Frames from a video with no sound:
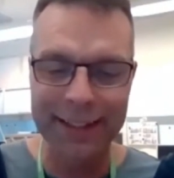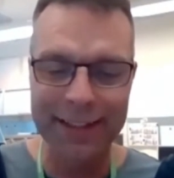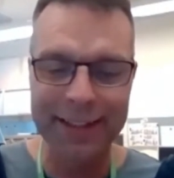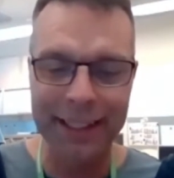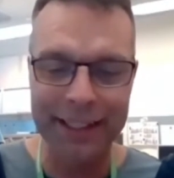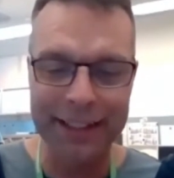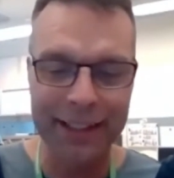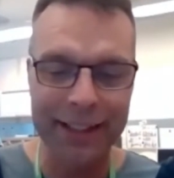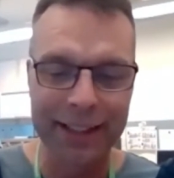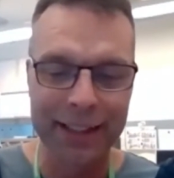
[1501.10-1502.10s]

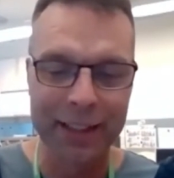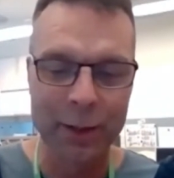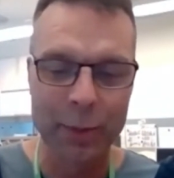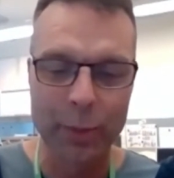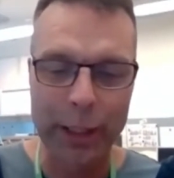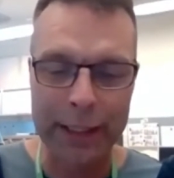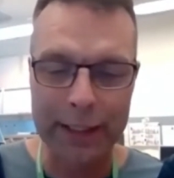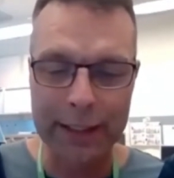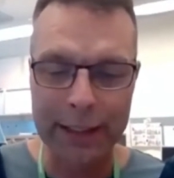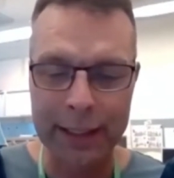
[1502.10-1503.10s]
exciting,
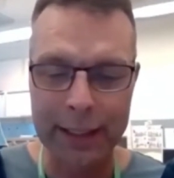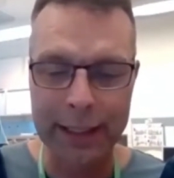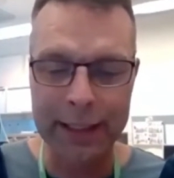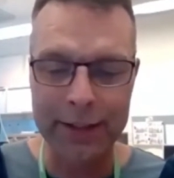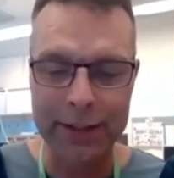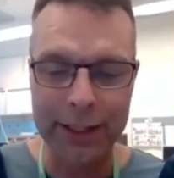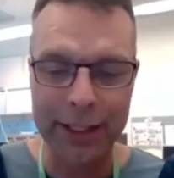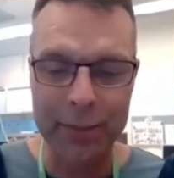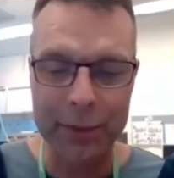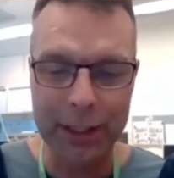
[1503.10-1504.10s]
but at the
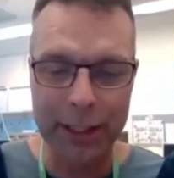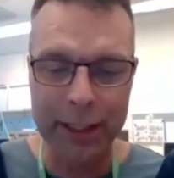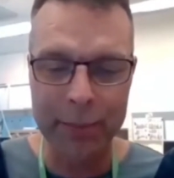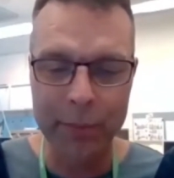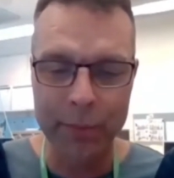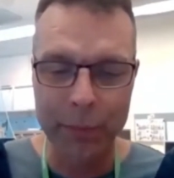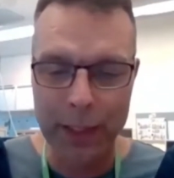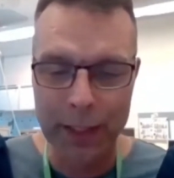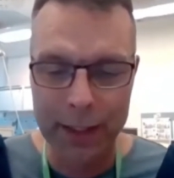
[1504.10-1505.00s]
same time,